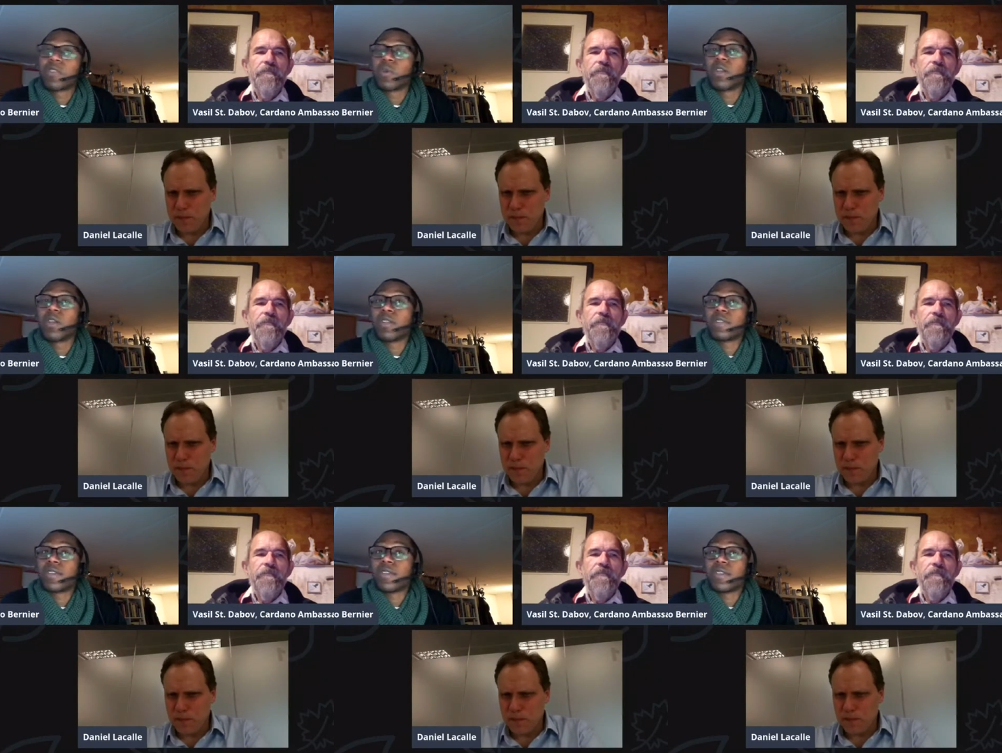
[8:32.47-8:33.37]
Speaker 1: let's
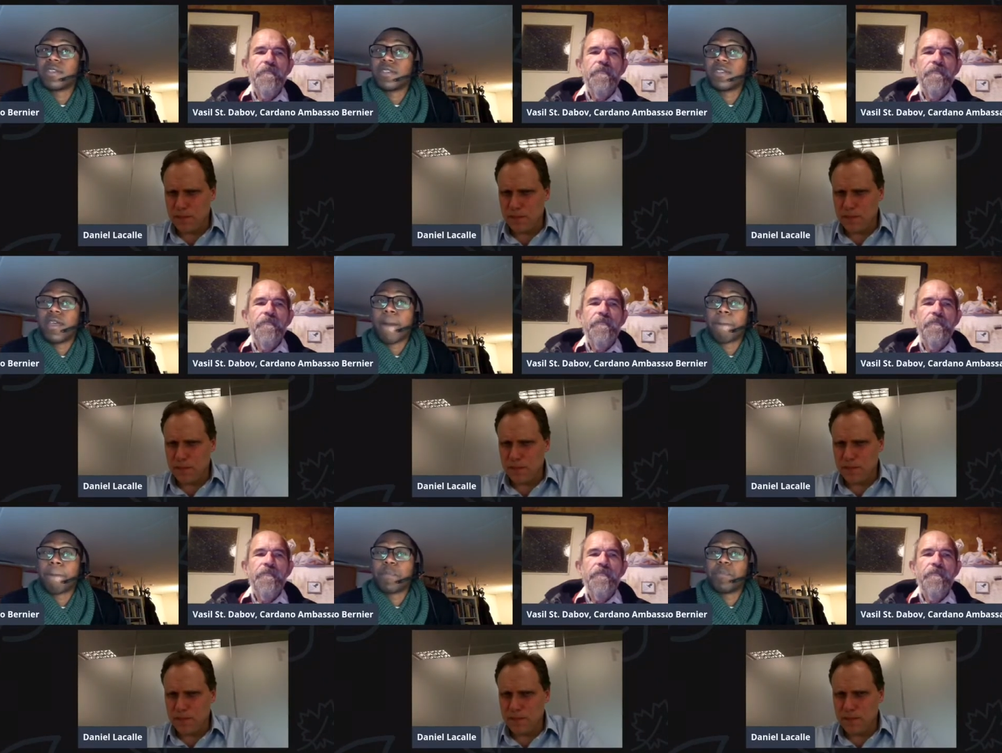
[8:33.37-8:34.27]
say, yeah,
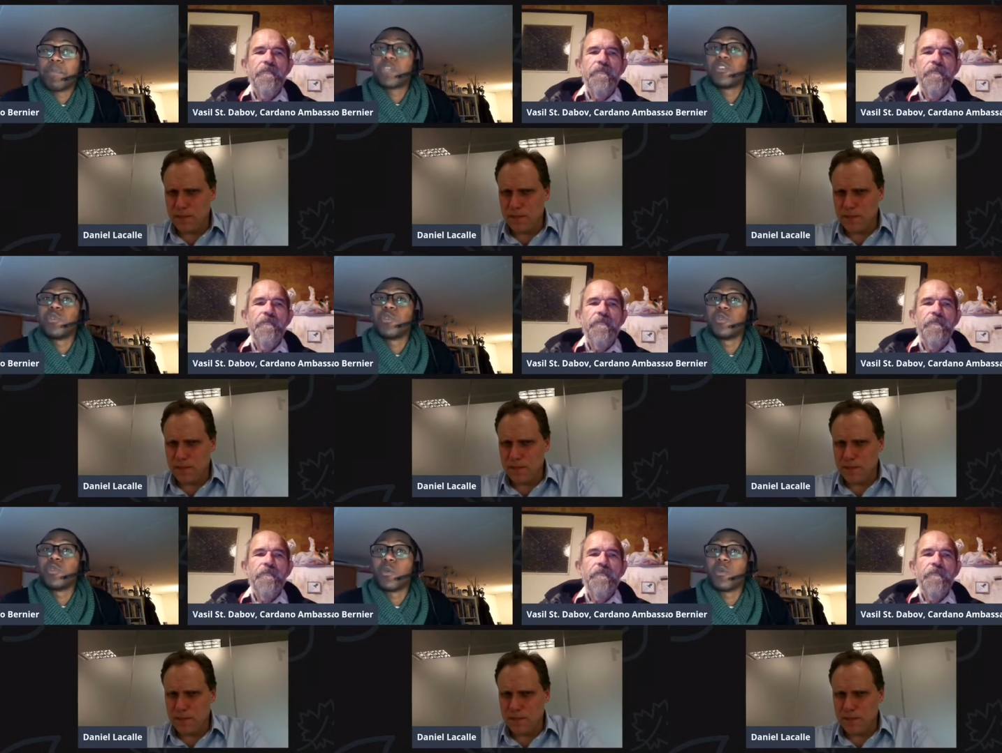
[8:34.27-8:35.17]
misuse
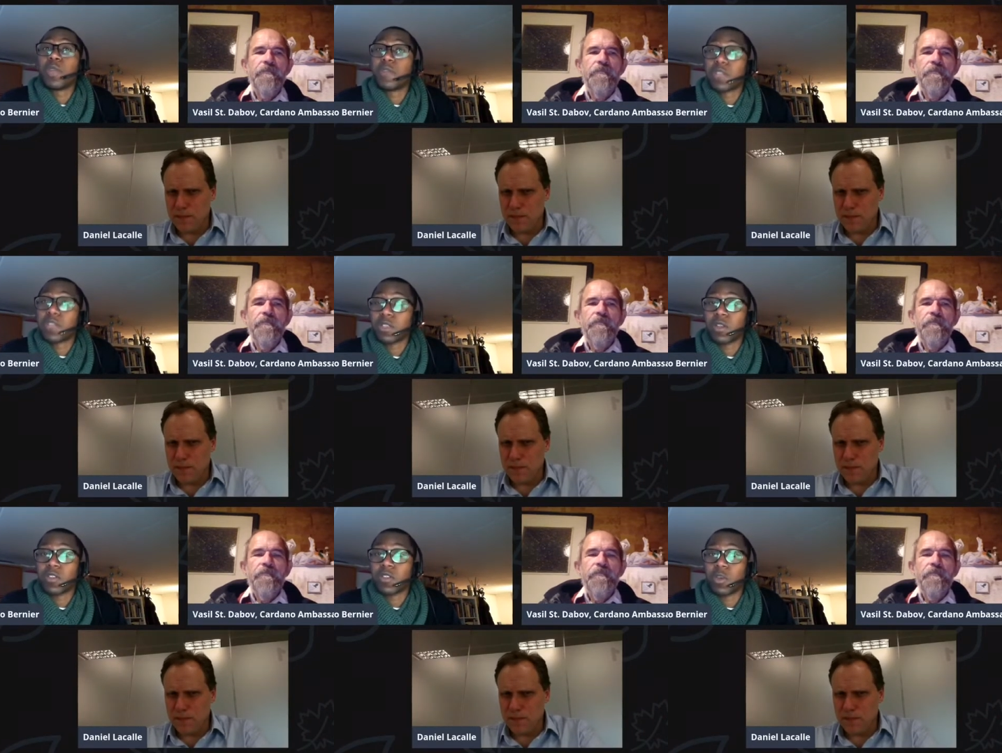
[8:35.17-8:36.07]
whatever
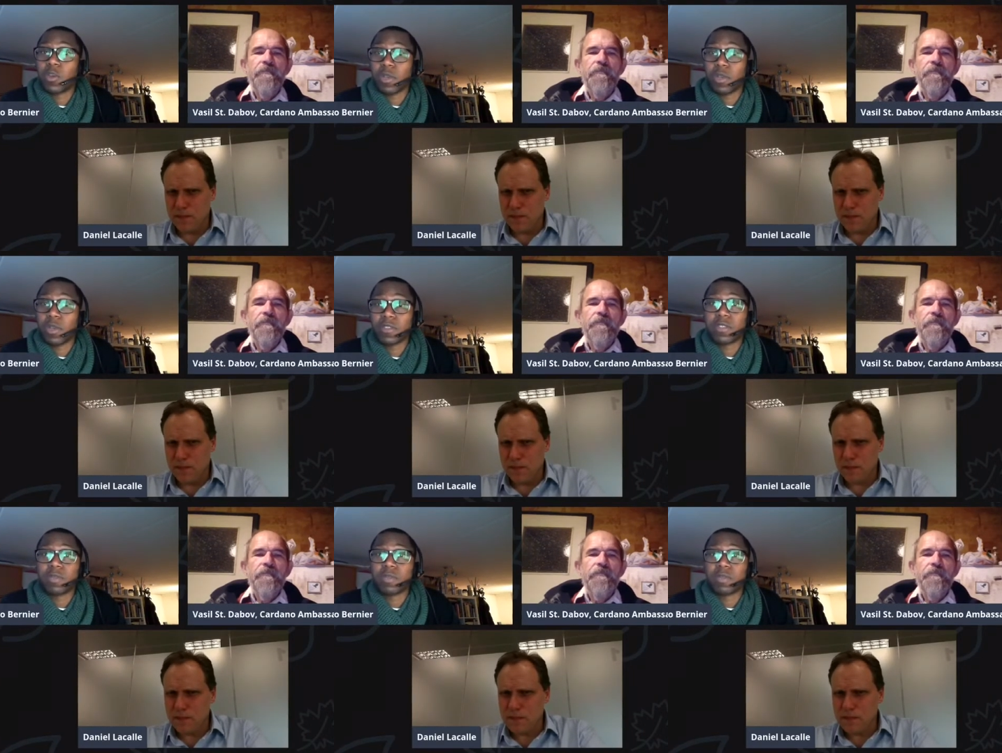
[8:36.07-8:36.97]
technology or whatever
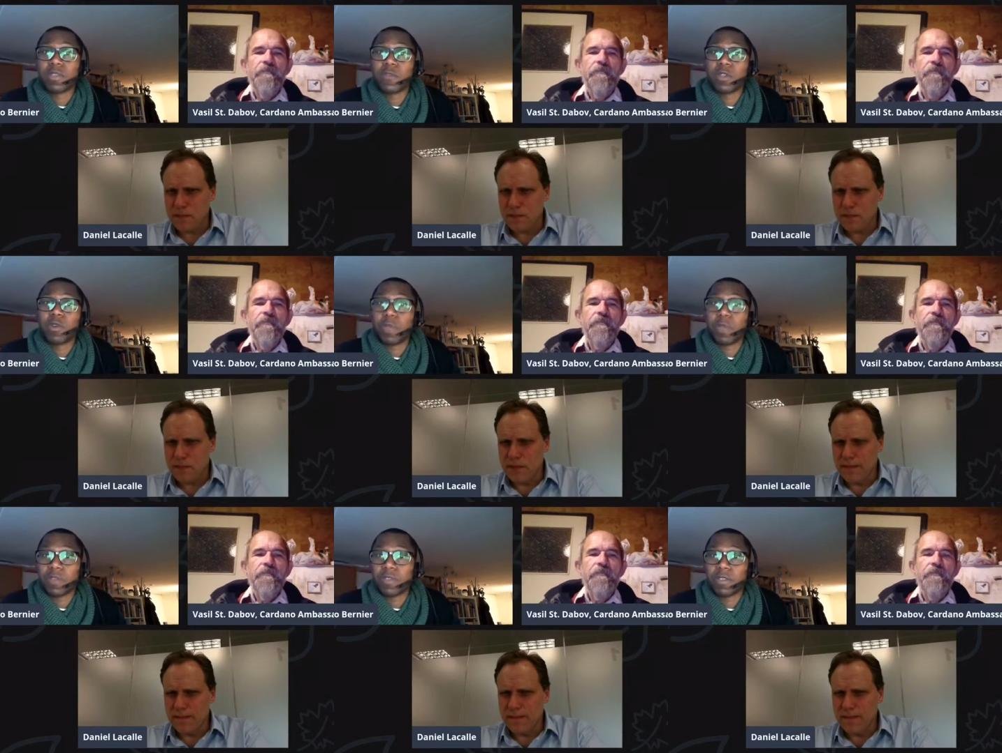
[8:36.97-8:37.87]
systems for their own
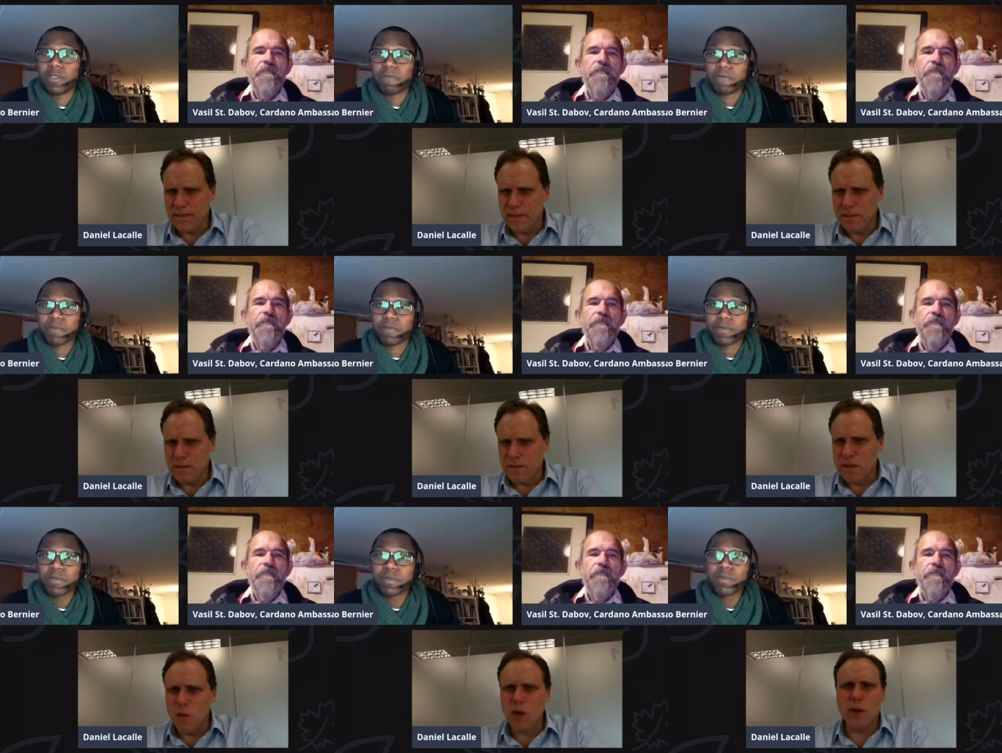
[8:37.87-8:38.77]
benefit.
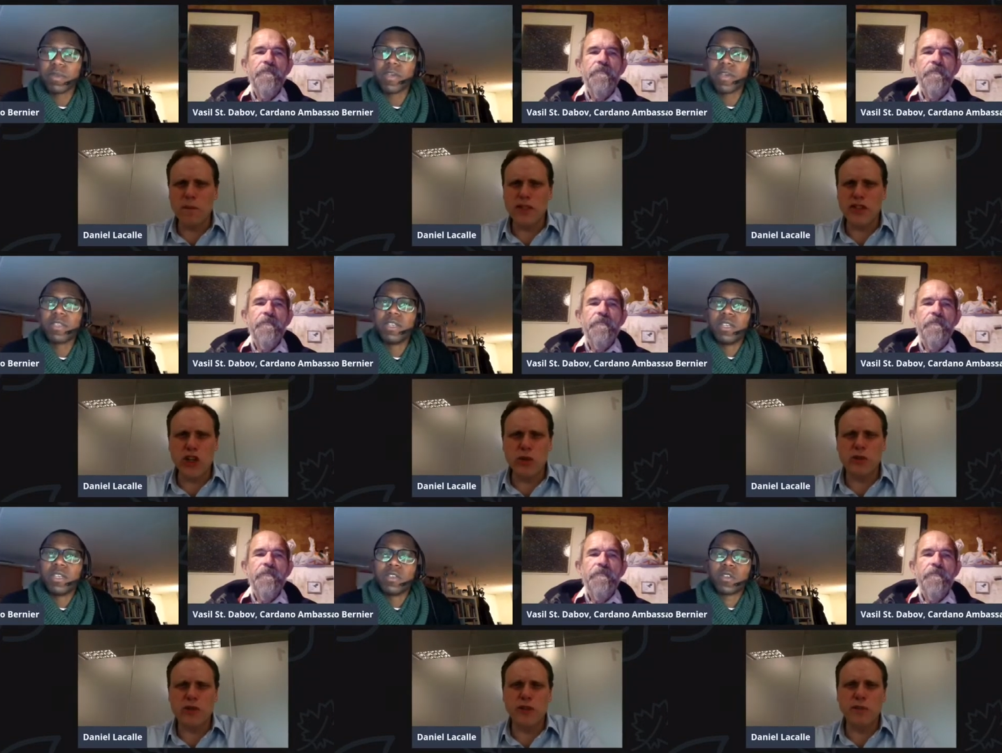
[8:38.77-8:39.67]
Speaker 2: Well, right? misuse,
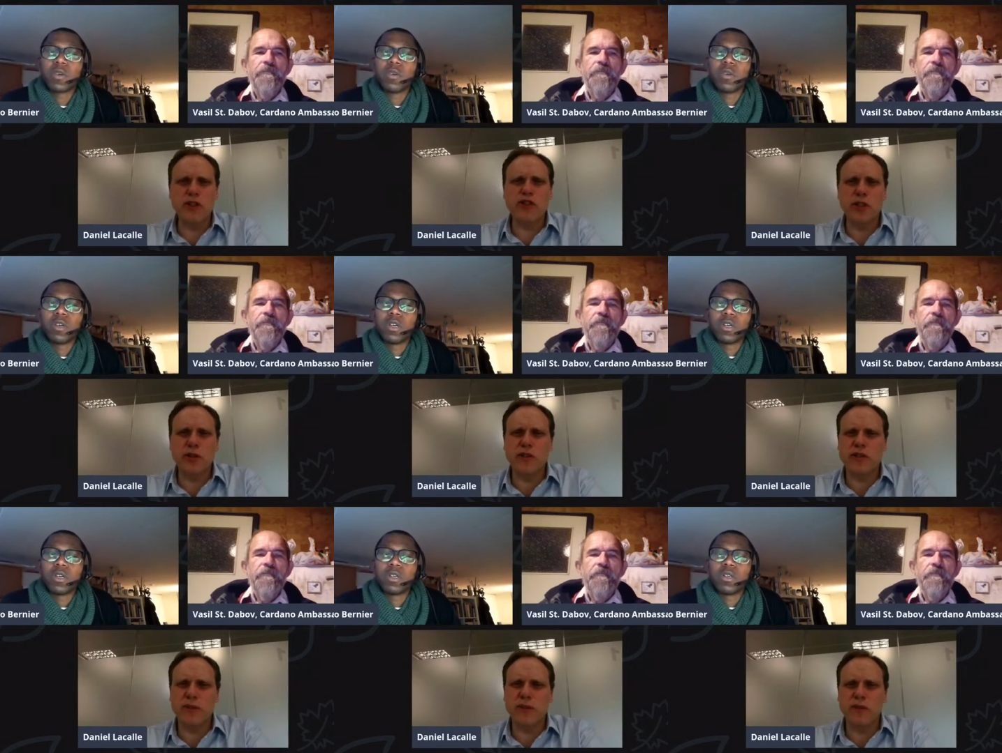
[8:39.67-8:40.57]
so, misuse is a
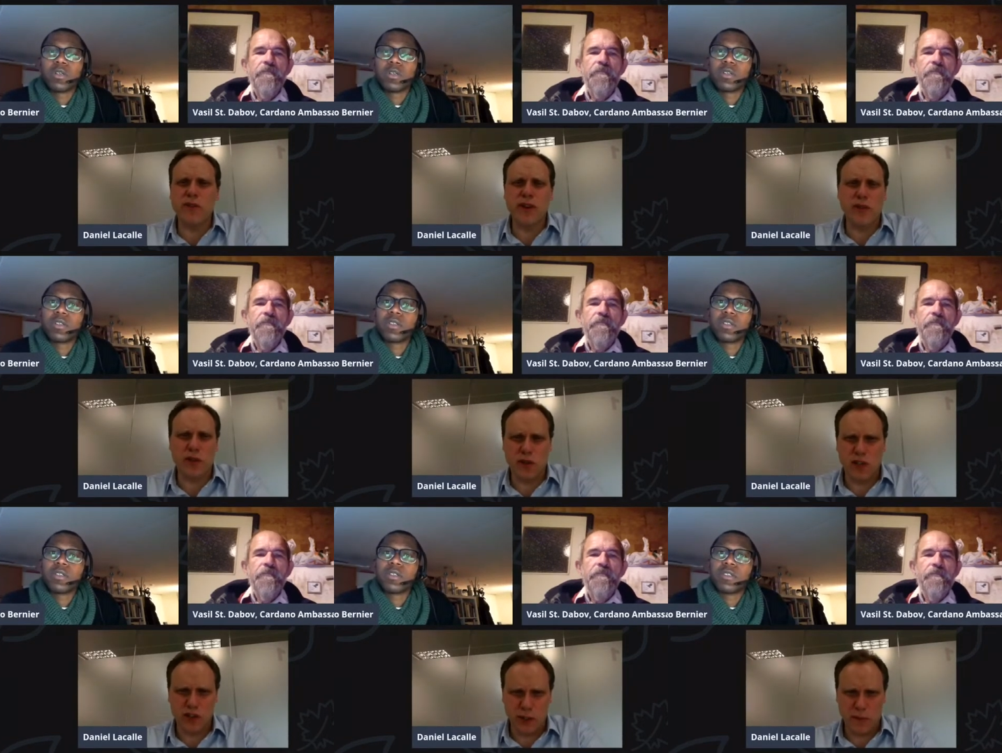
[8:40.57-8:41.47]
very difficult
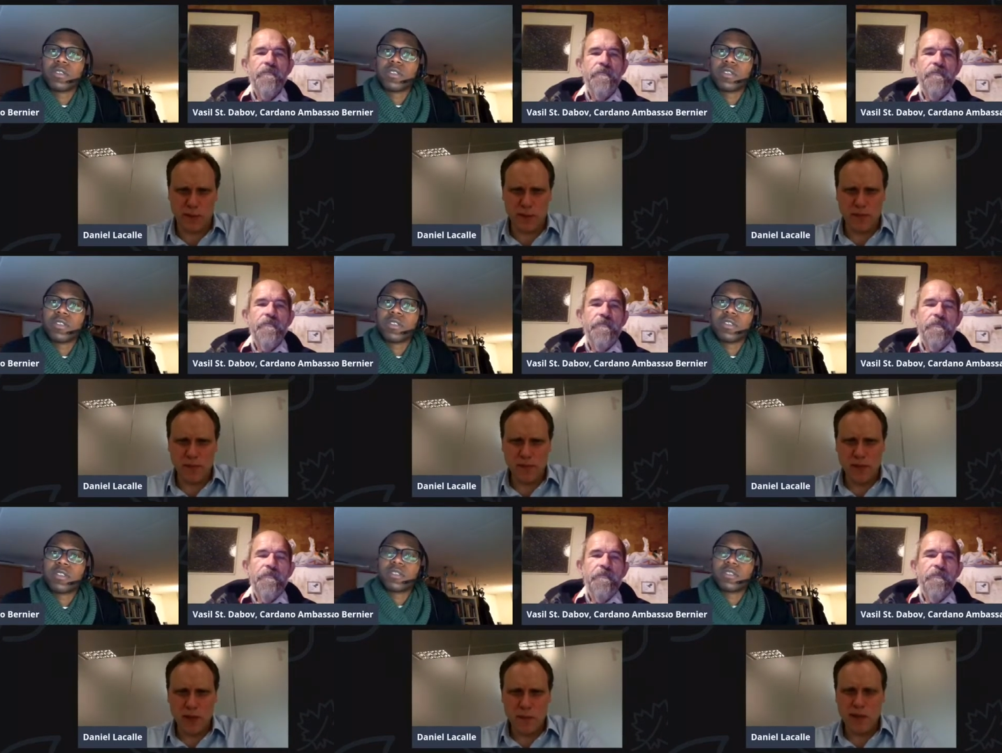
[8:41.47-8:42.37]
concept
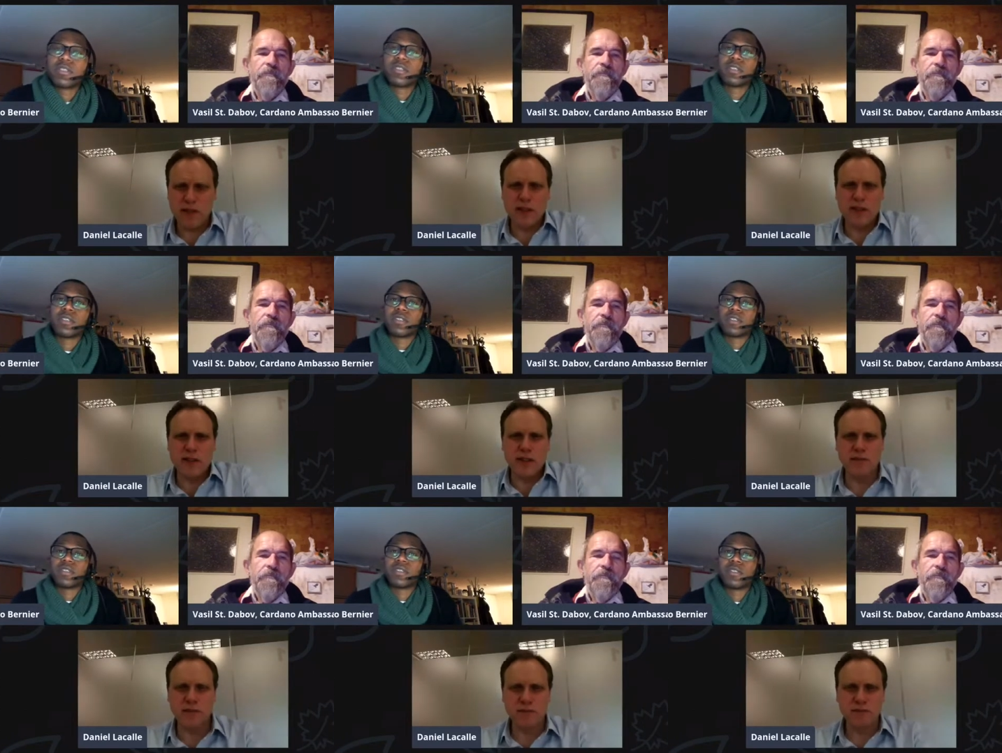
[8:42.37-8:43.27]
because it's a
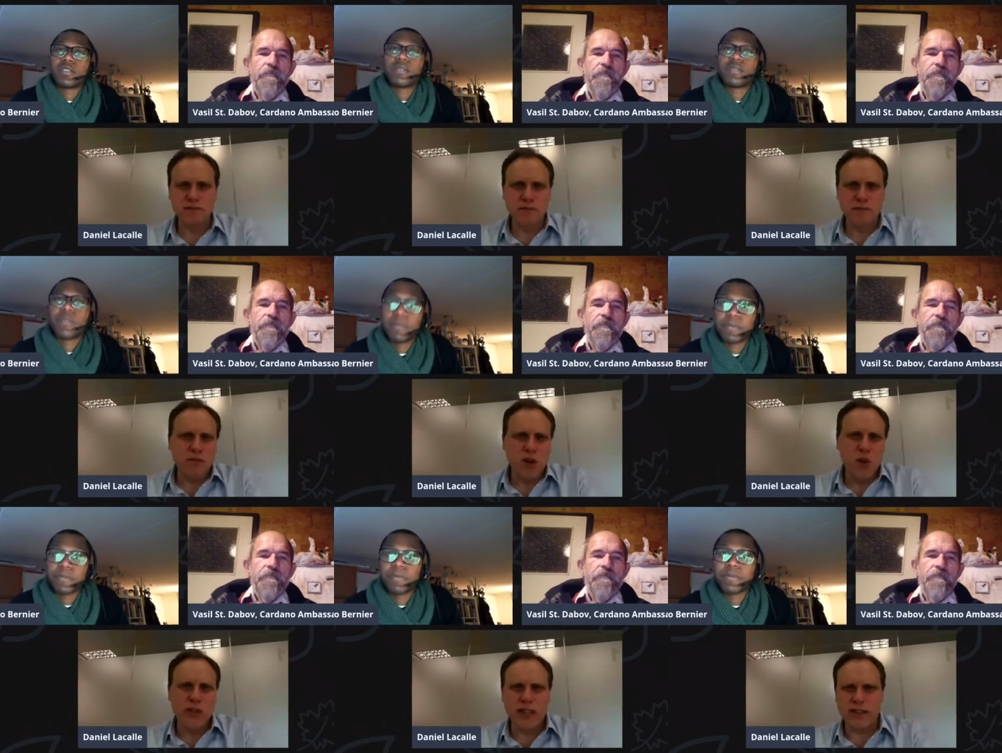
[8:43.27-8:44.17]
who
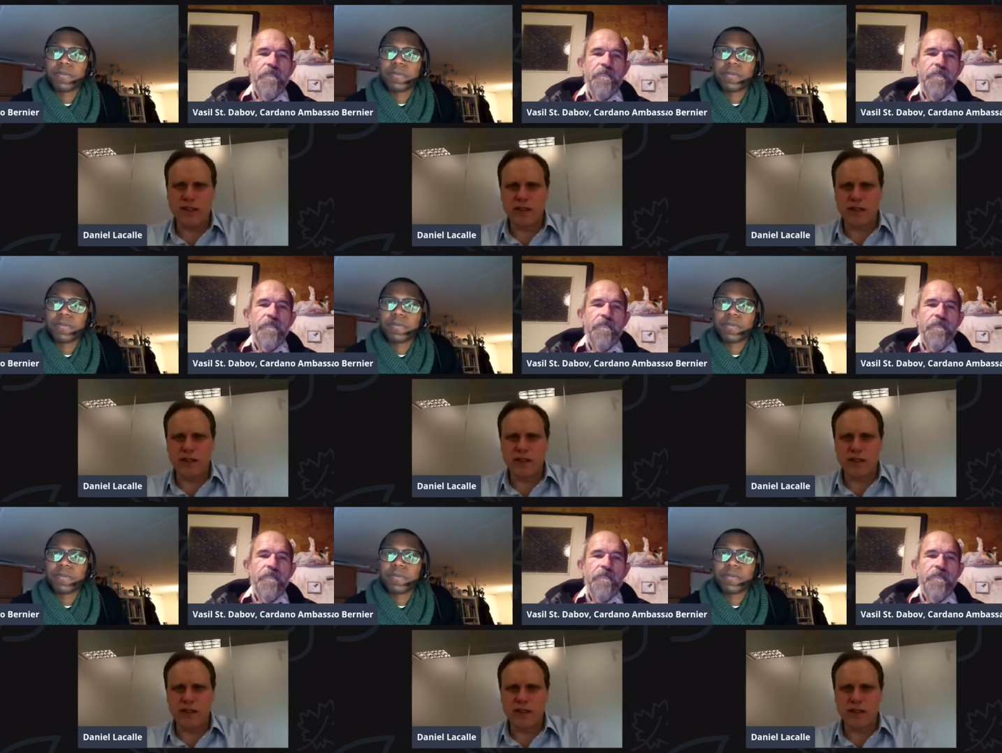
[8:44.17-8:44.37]
says